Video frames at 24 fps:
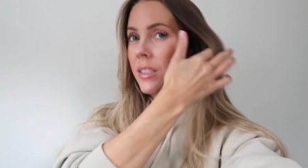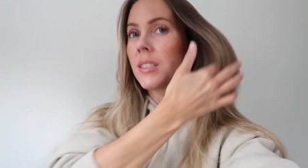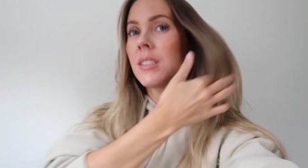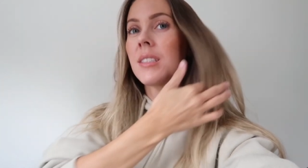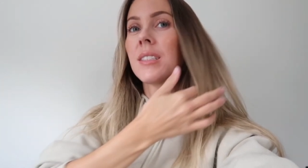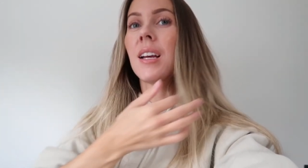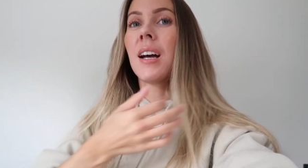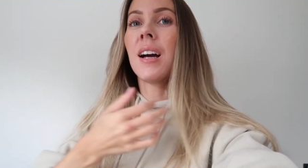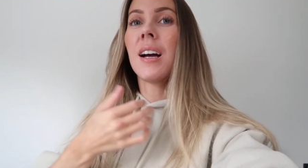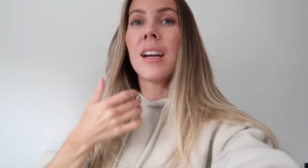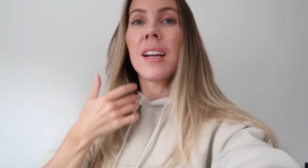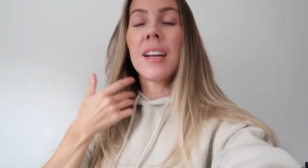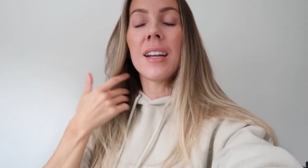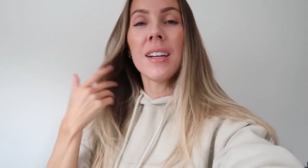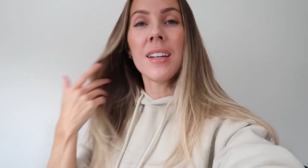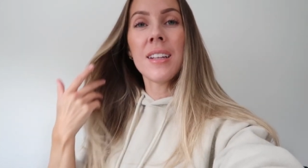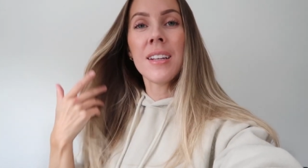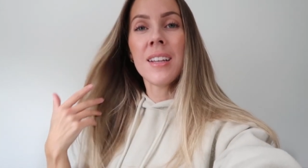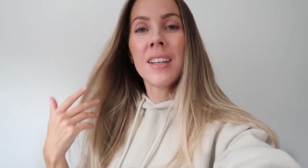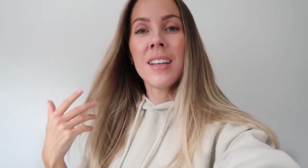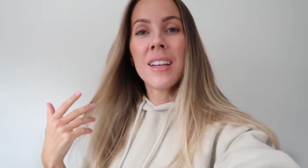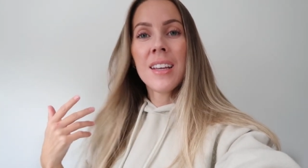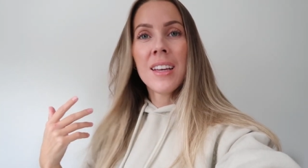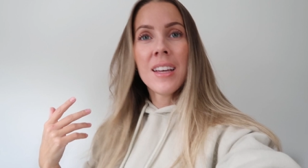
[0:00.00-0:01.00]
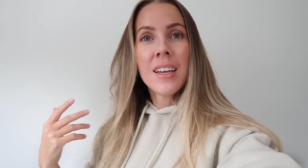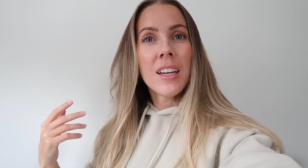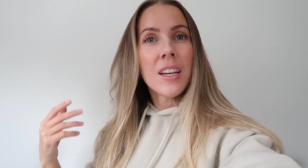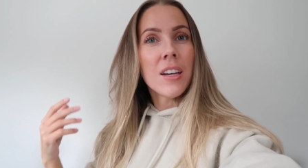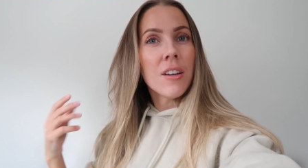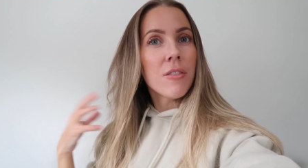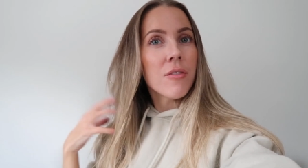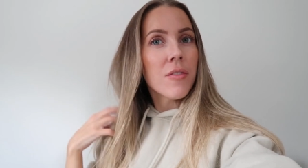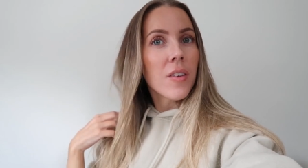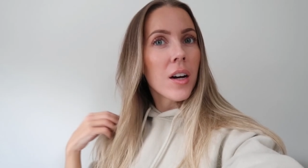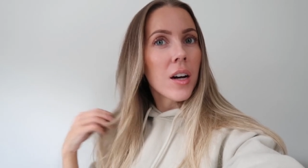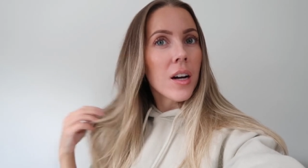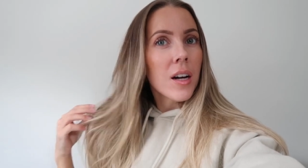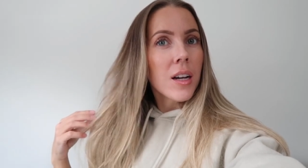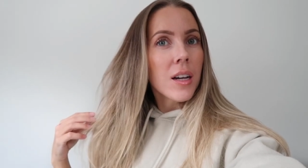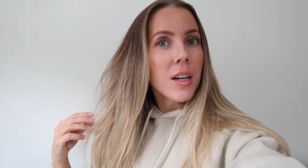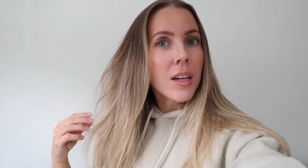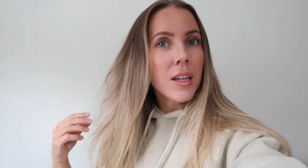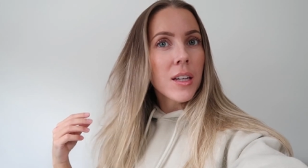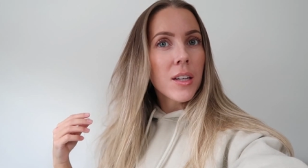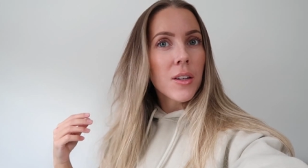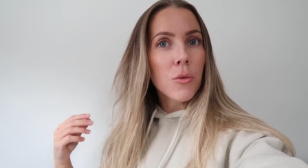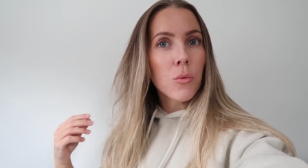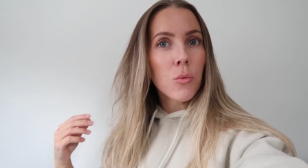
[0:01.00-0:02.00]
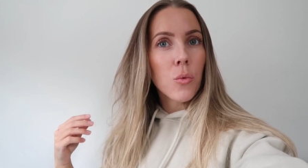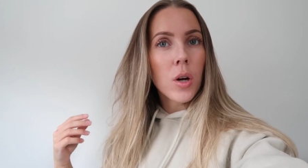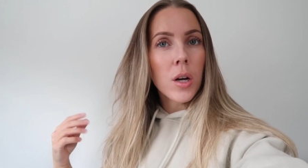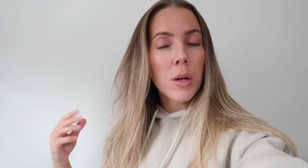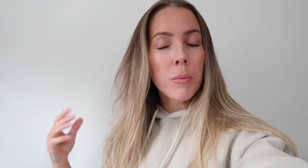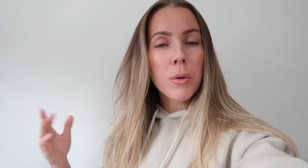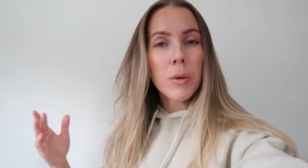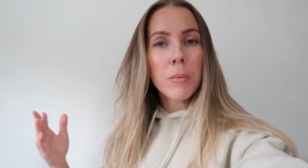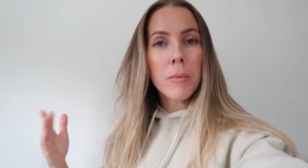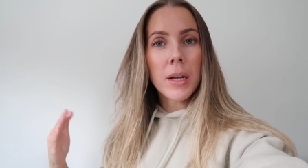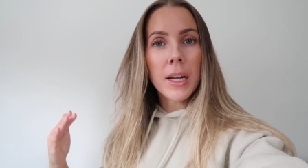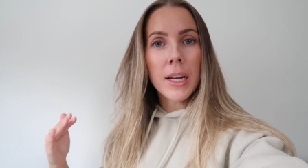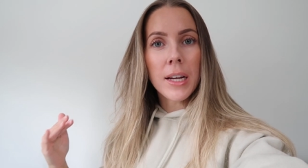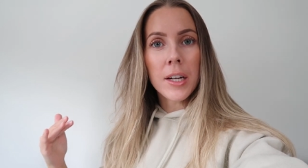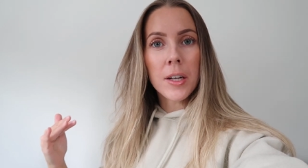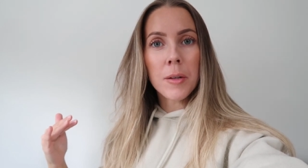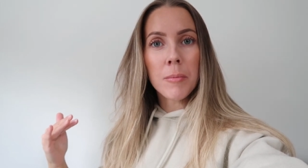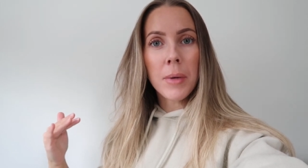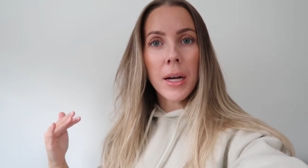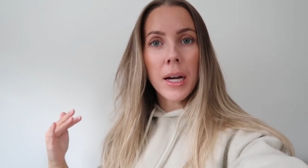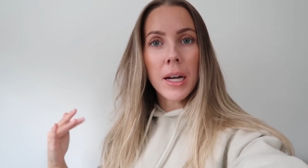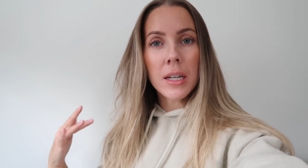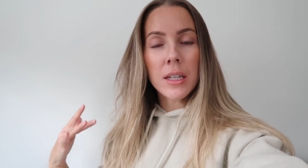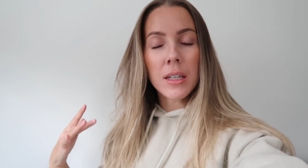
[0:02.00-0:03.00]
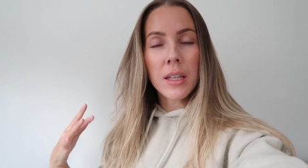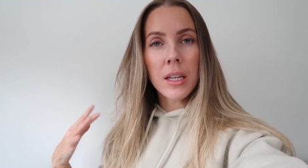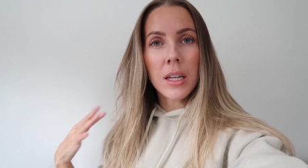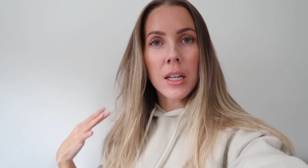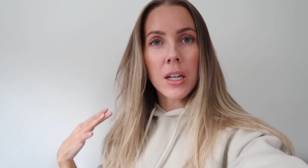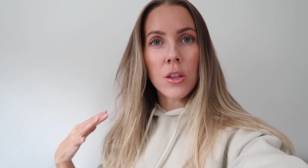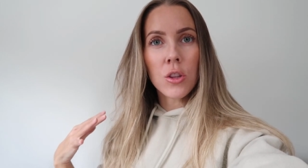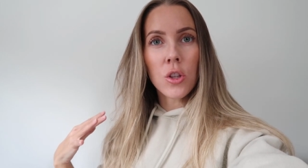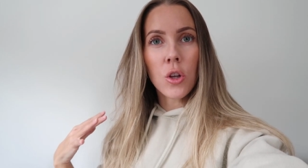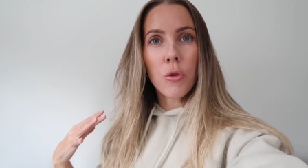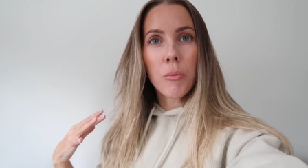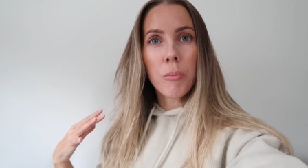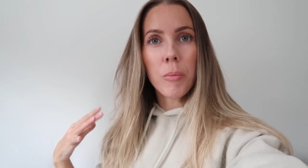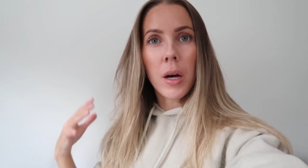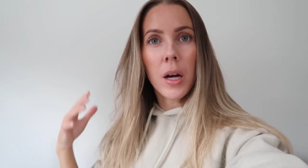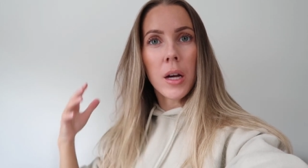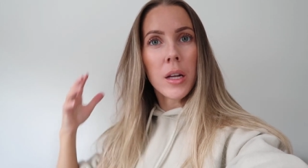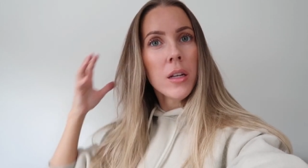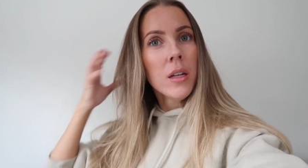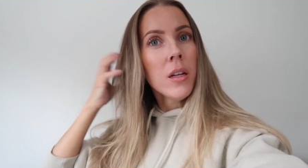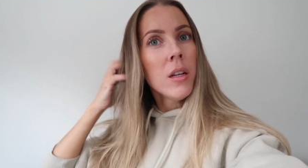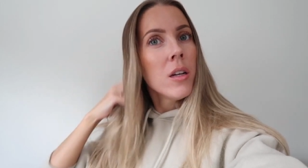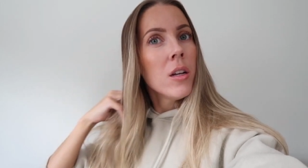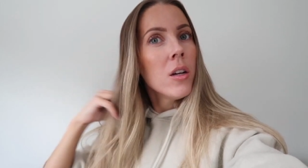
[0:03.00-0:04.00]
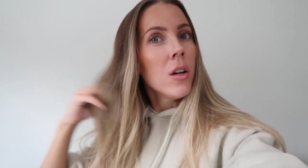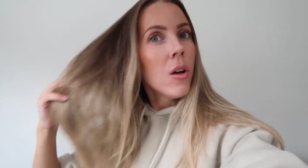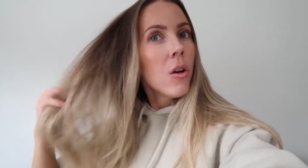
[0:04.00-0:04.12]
decide if I want to put my hair back like in a low bun